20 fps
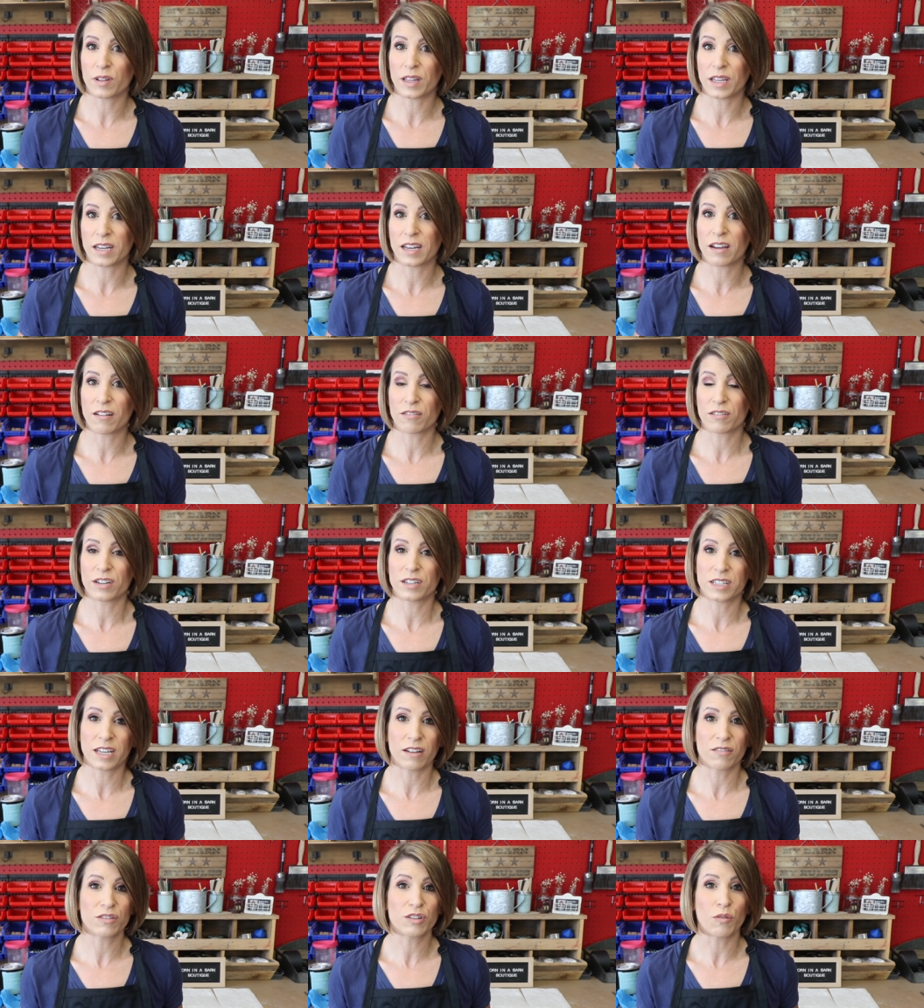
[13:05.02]
really narrowed it
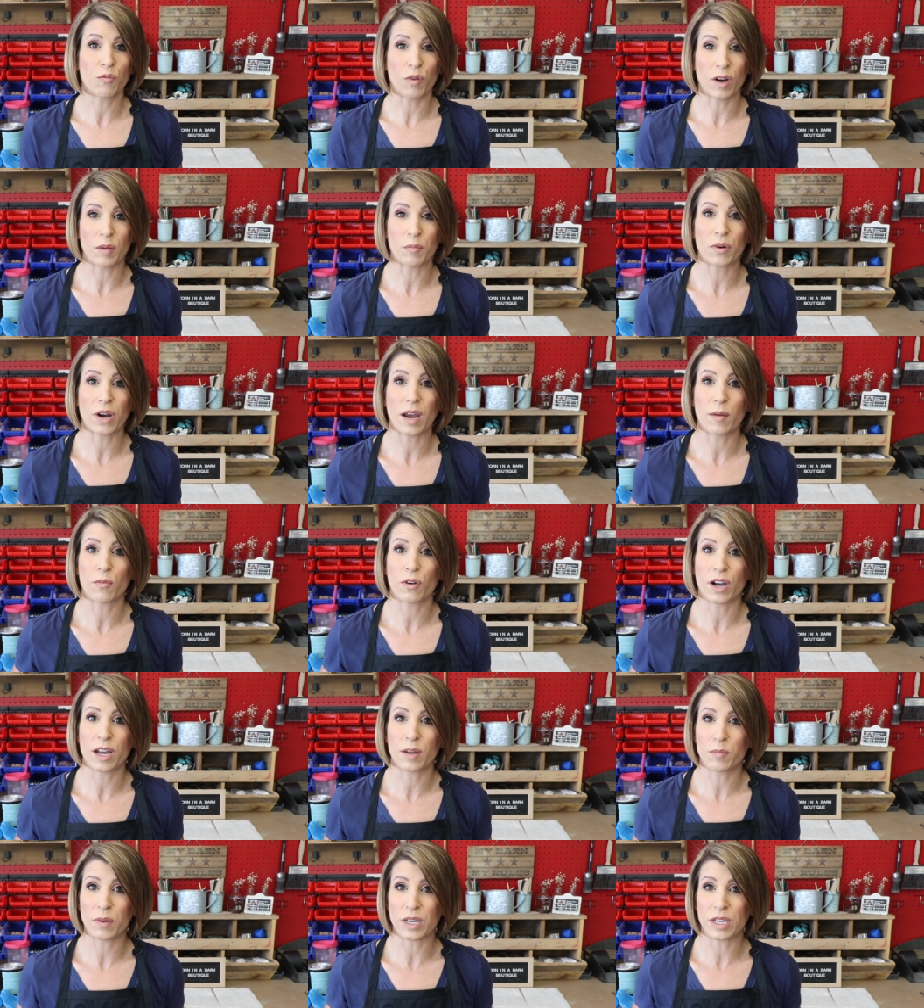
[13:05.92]
down to one primer
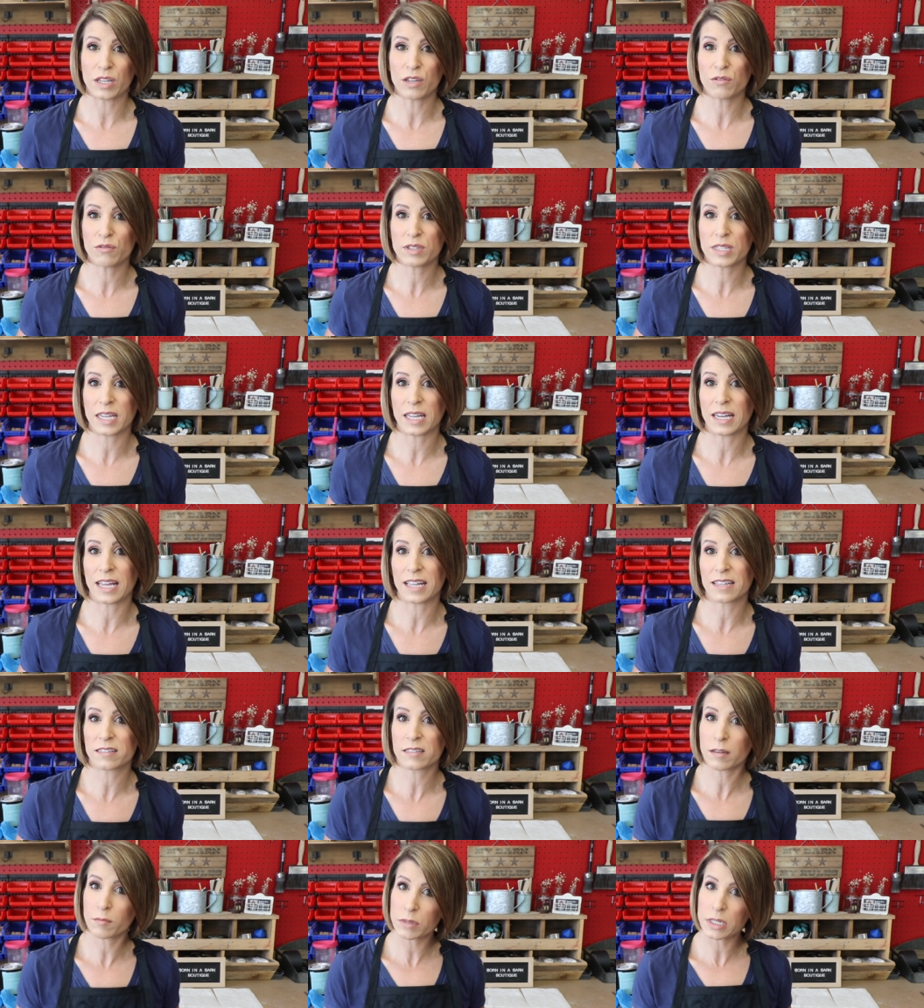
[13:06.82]
I'd been using.
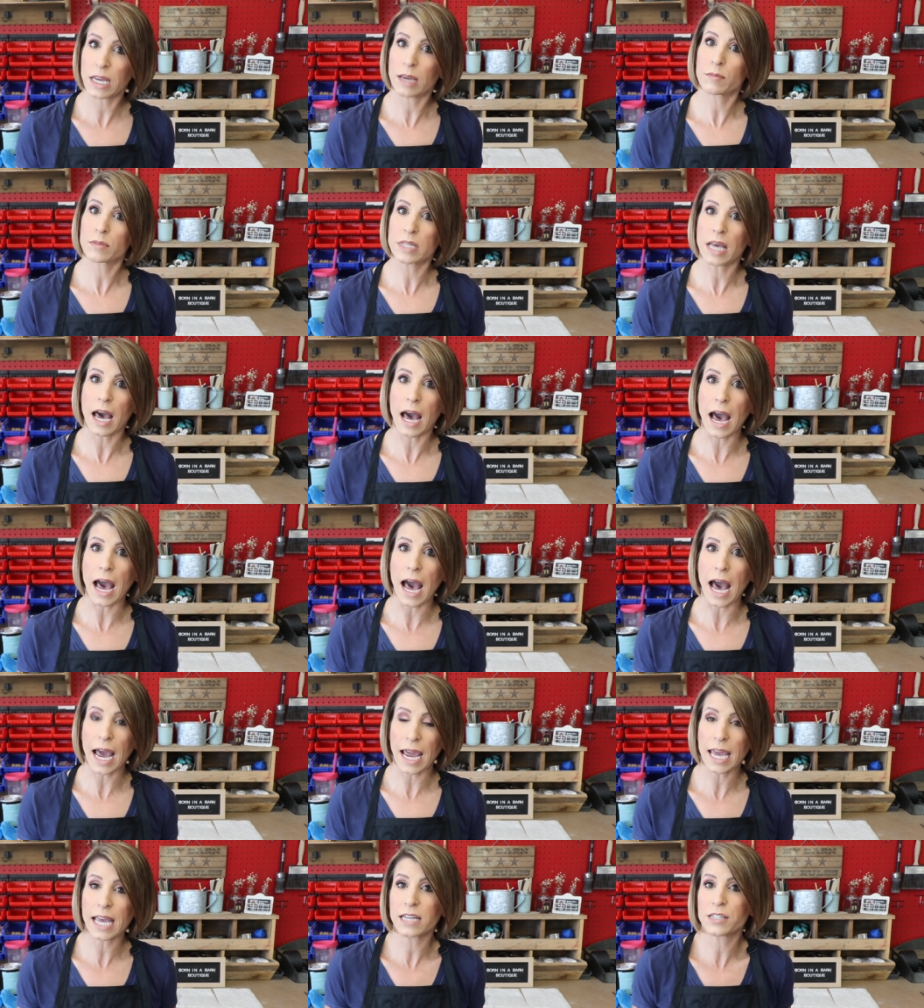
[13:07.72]
And sometimes
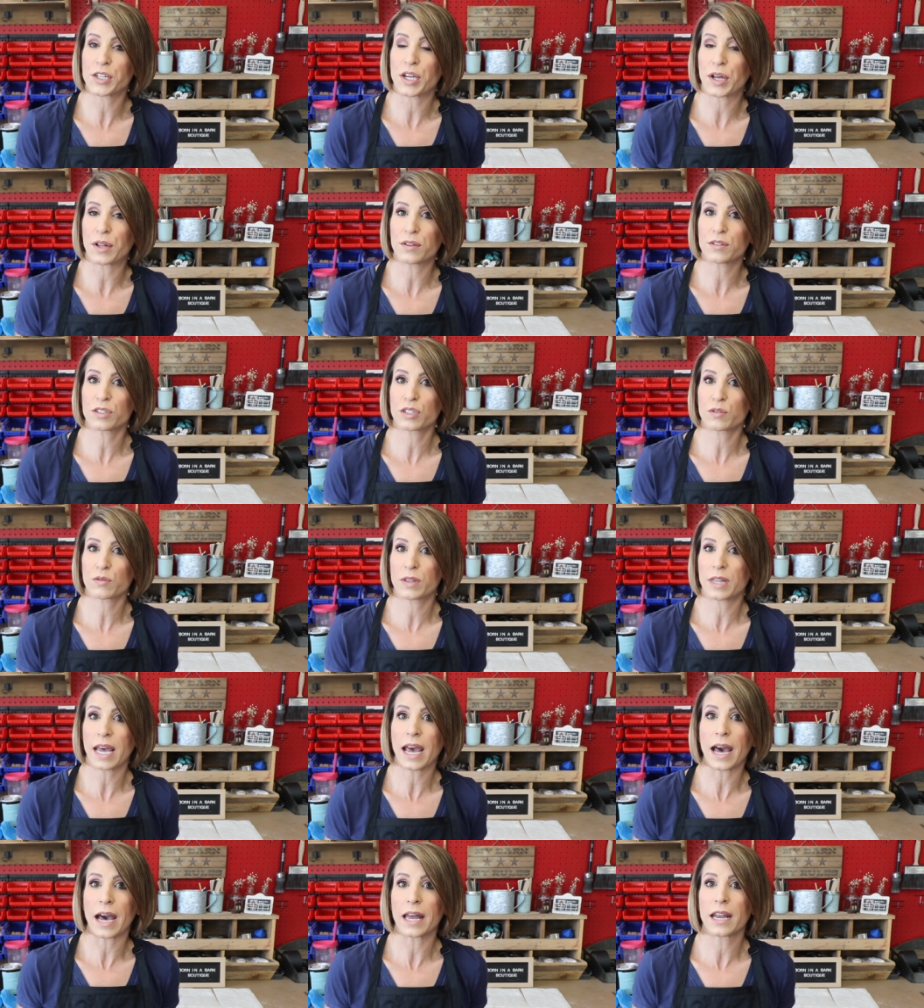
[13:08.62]
I had challenges with
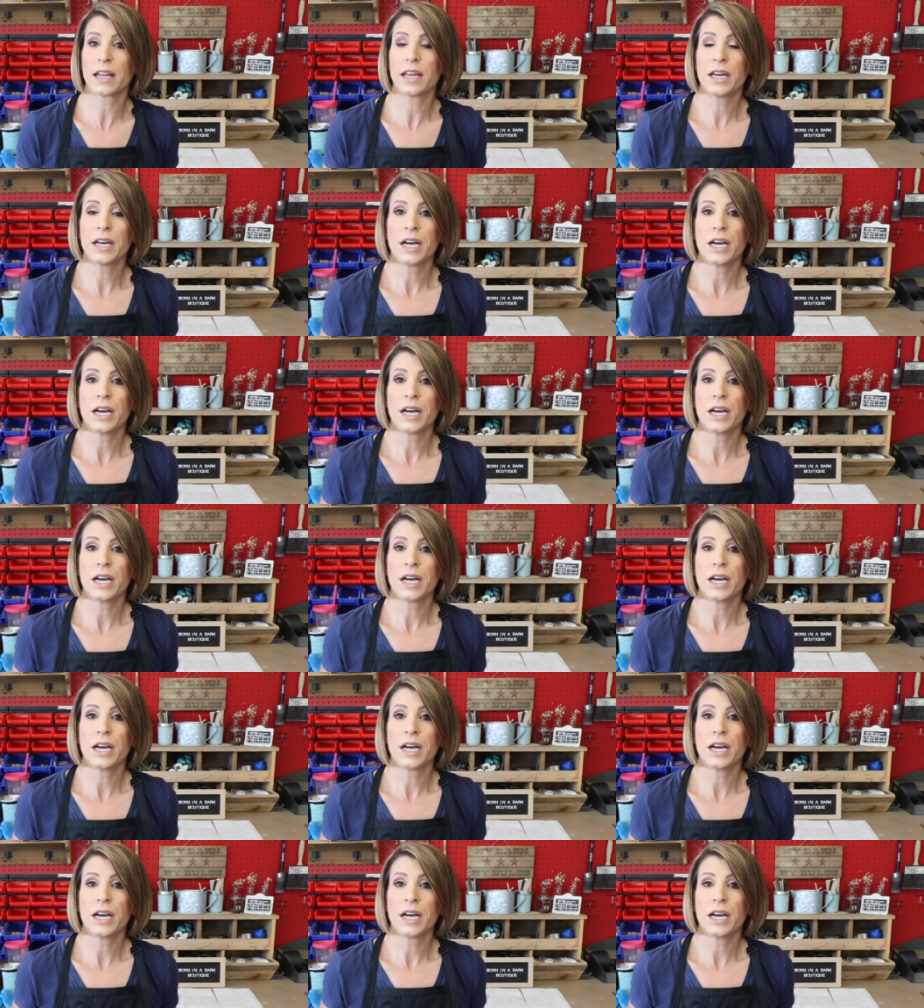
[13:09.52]
that.